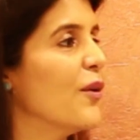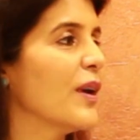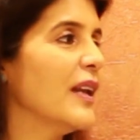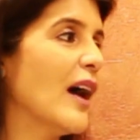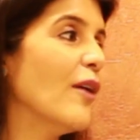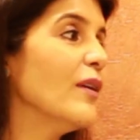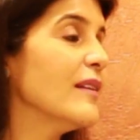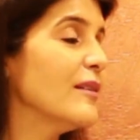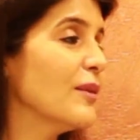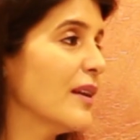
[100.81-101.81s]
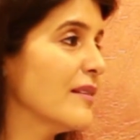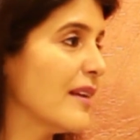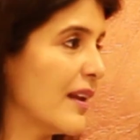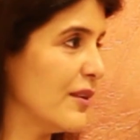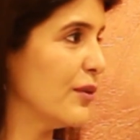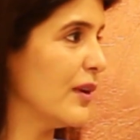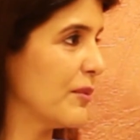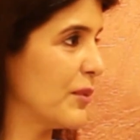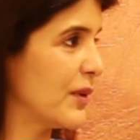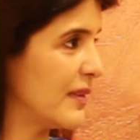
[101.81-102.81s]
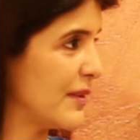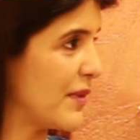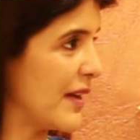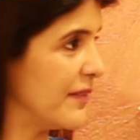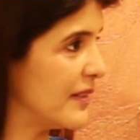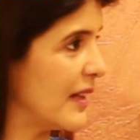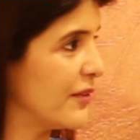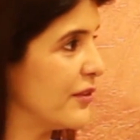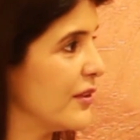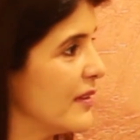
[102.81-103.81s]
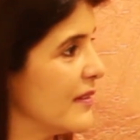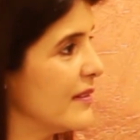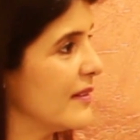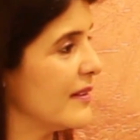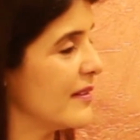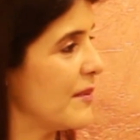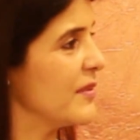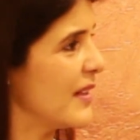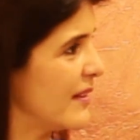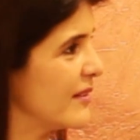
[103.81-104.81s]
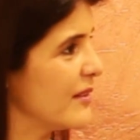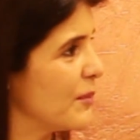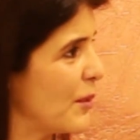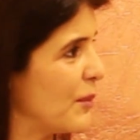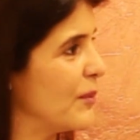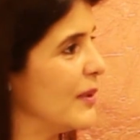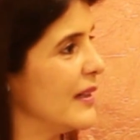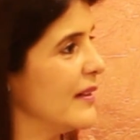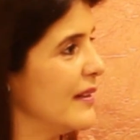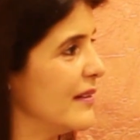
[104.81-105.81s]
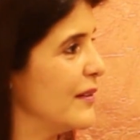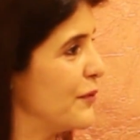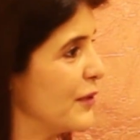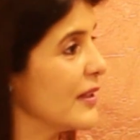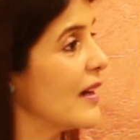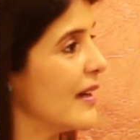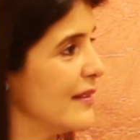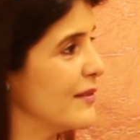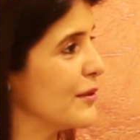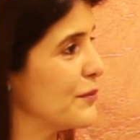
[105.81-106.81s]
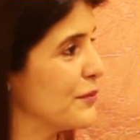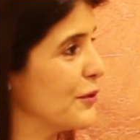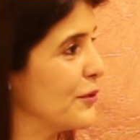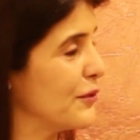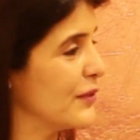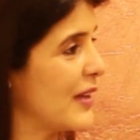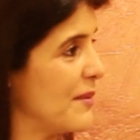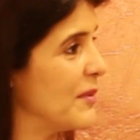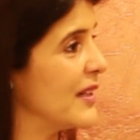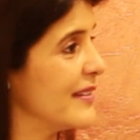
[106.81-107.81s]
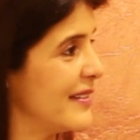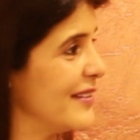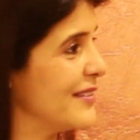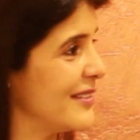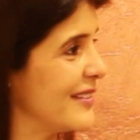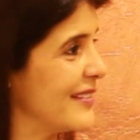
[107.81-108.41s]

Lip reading: Okay, now let's look at scheduling, because there are 5 sections and some sections probably need different kinds of, time and attention.